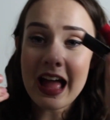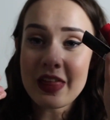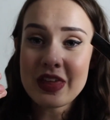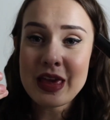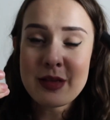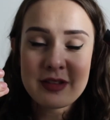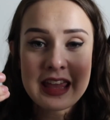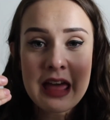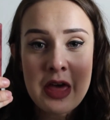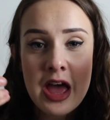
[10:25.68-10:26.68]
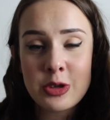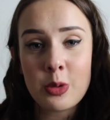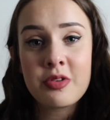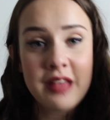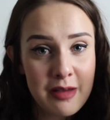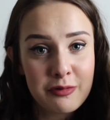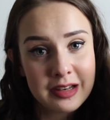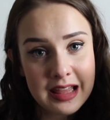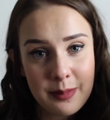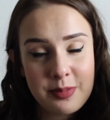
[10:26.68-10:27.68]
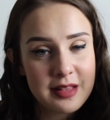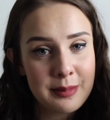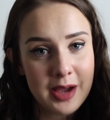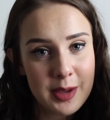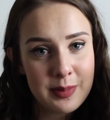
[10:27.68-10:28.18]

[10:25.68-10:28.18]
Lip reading: and these together and you're set for lips, in my